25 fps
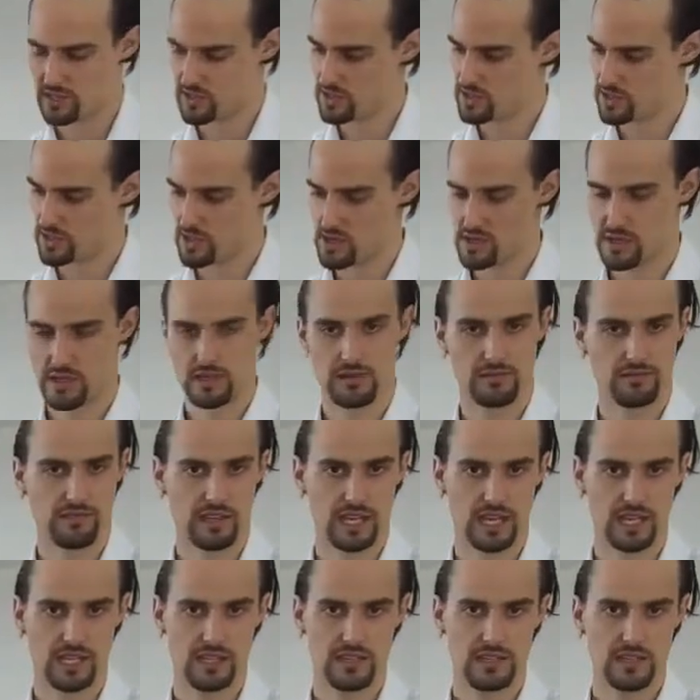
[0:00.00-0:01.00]
It's so
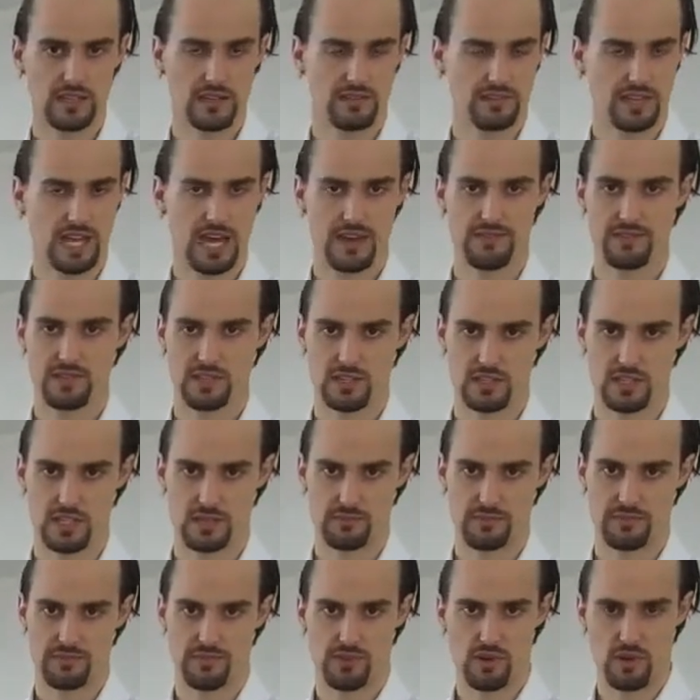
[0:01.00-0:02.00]
convenient. If you haven't used
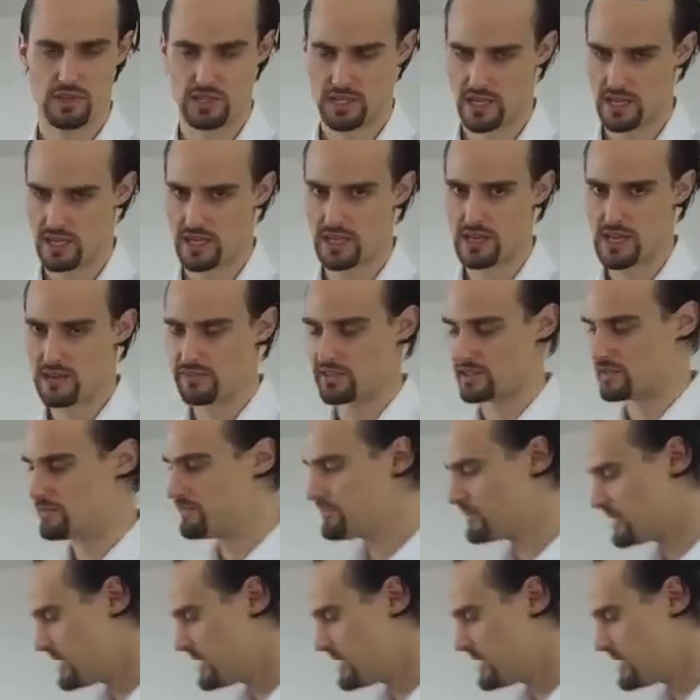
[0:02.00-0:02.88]
it before, you're gonna love it.